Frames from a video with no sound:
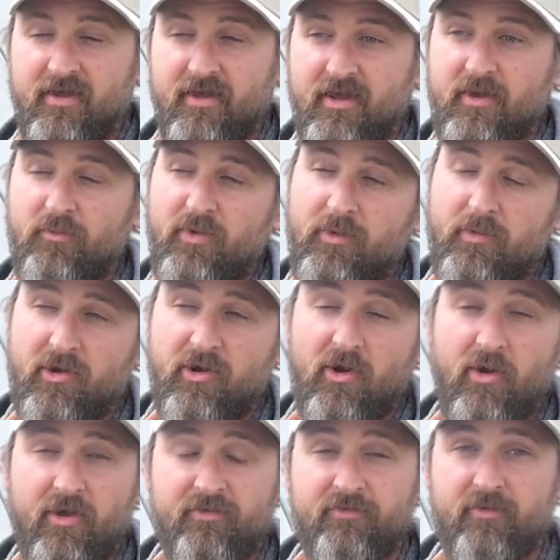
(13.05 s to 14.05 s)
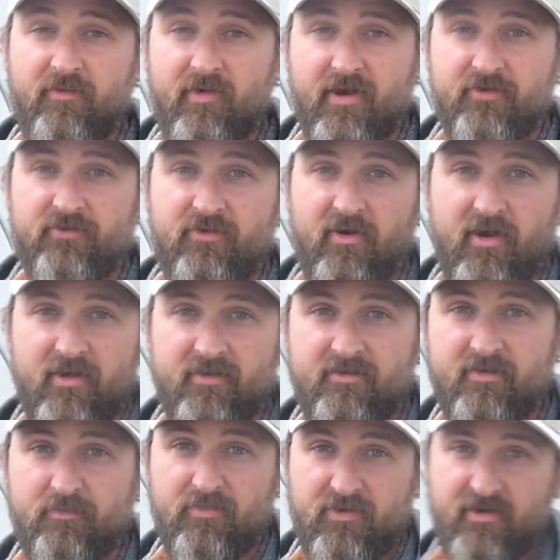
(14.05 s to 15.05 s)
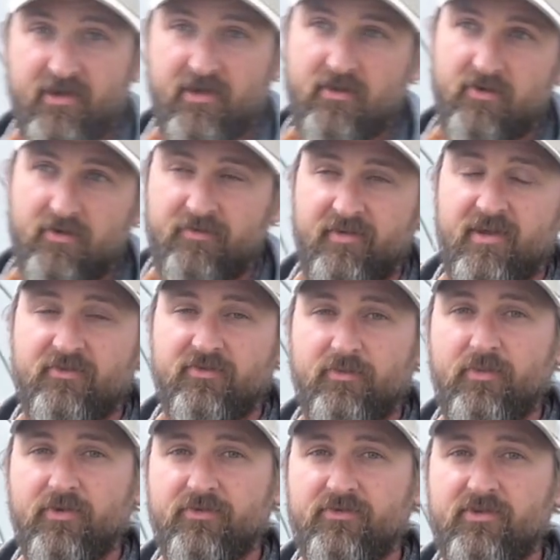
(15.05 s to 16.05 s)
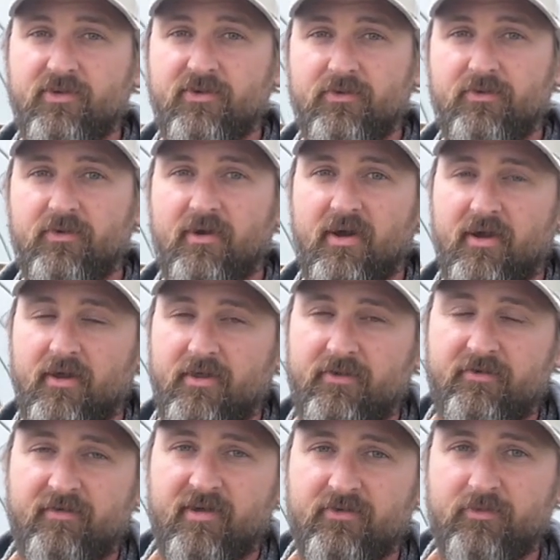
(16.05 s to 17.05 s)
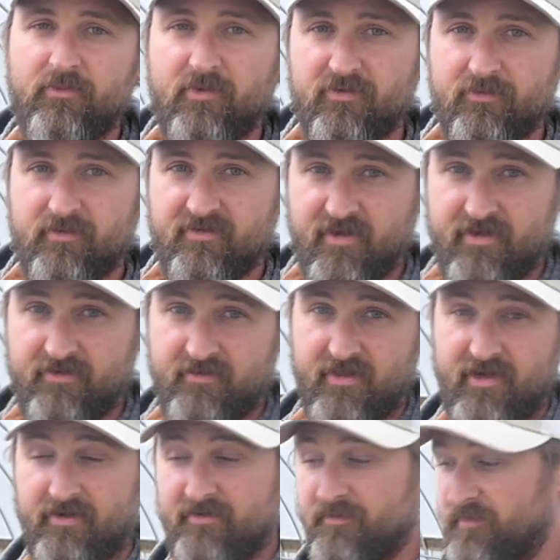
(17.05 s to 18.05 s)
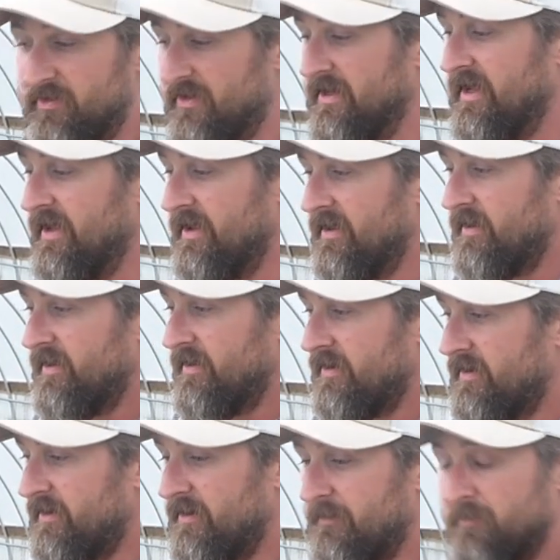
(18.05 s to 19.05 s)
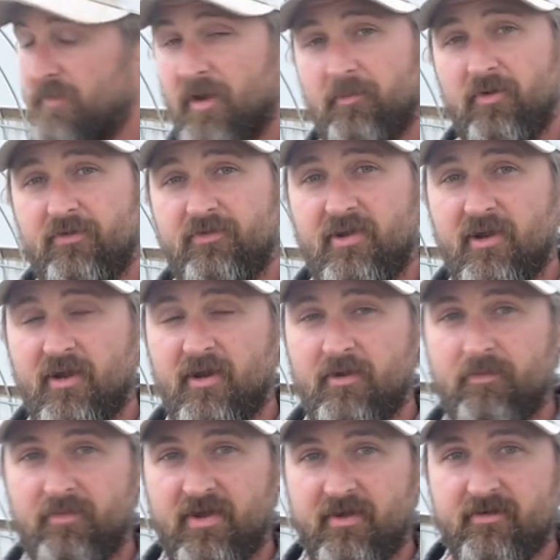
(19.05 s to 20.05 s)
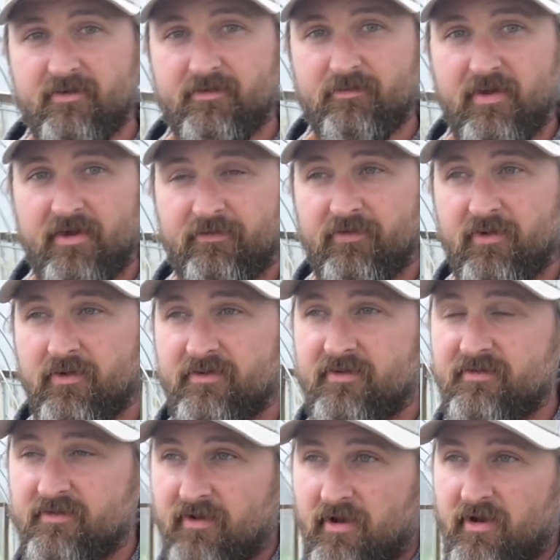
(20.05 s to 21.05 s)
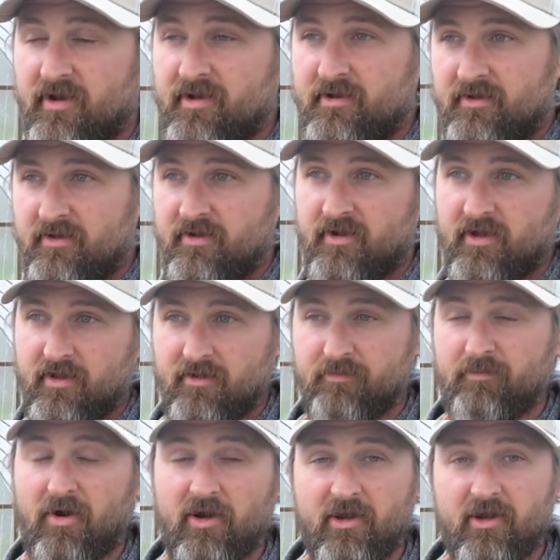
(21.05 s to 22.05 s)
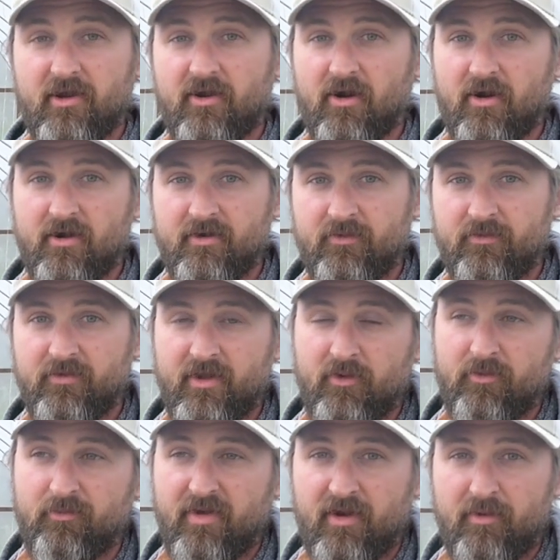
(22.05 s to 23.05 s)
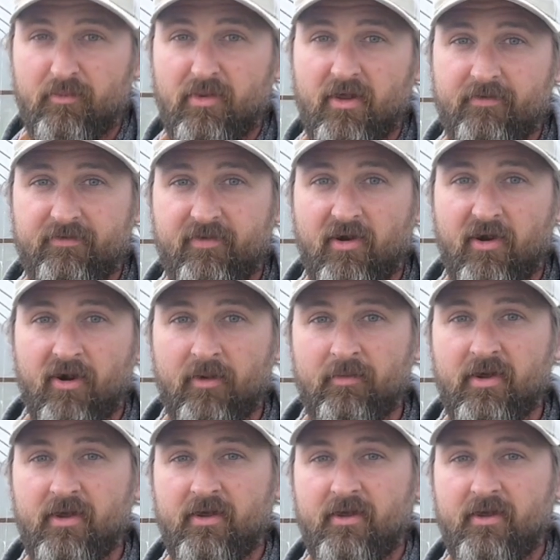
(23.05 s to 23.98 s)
and we were growing for restaurants, in particular vegetables too, other vegetables besides lettuce. But I moved here because my folks had started a market garden. They were Meadow Bluff Farm,